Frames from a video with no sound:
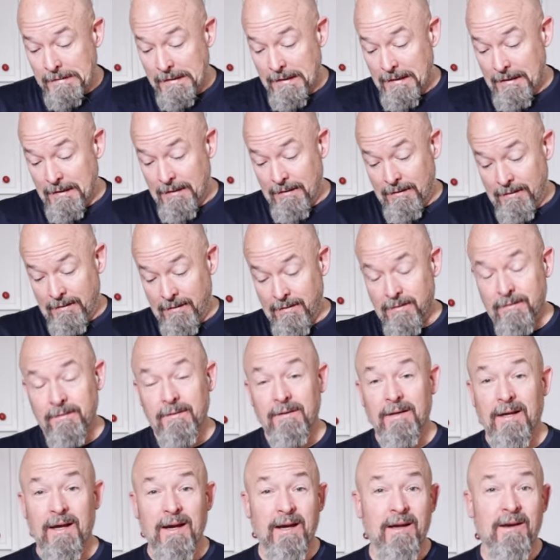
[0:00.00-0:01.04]
And
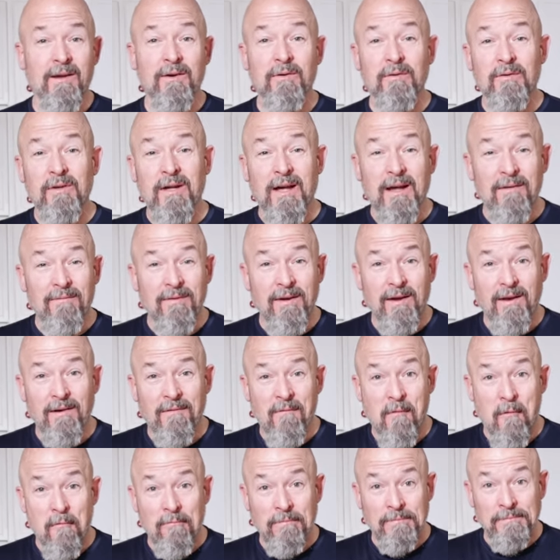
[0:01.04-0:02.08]
now I gotta go dive
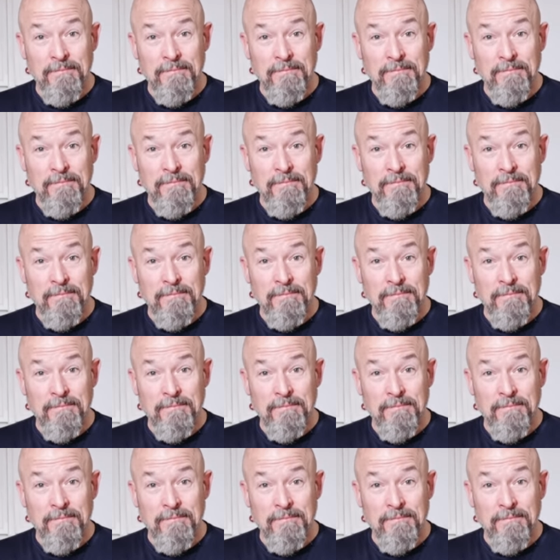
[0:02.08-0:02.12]
in.